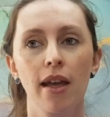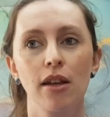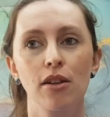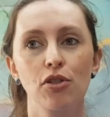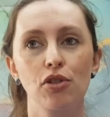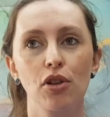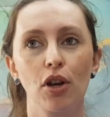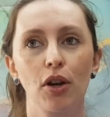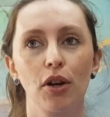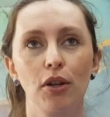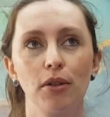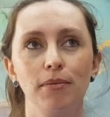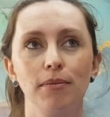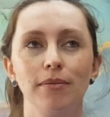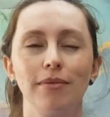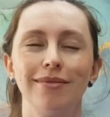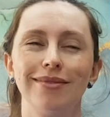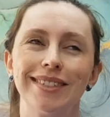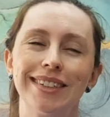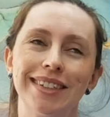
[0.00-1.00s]

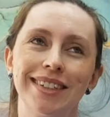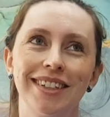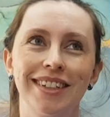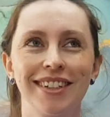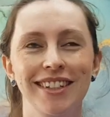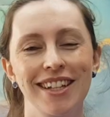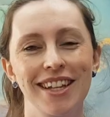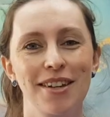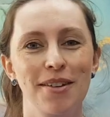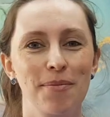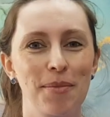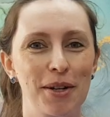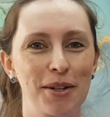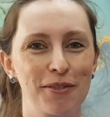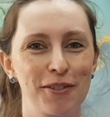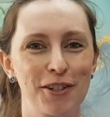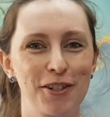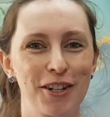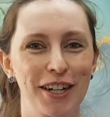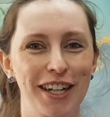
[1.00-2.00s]
So, bit of
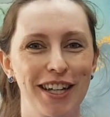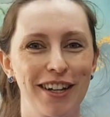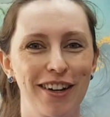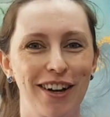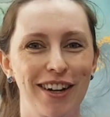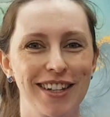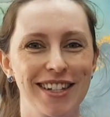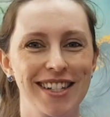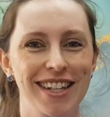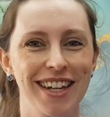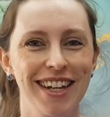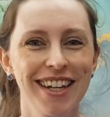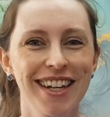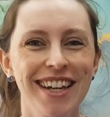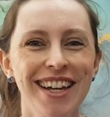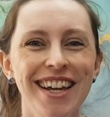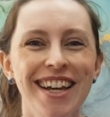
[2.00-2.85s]
a tricky answer.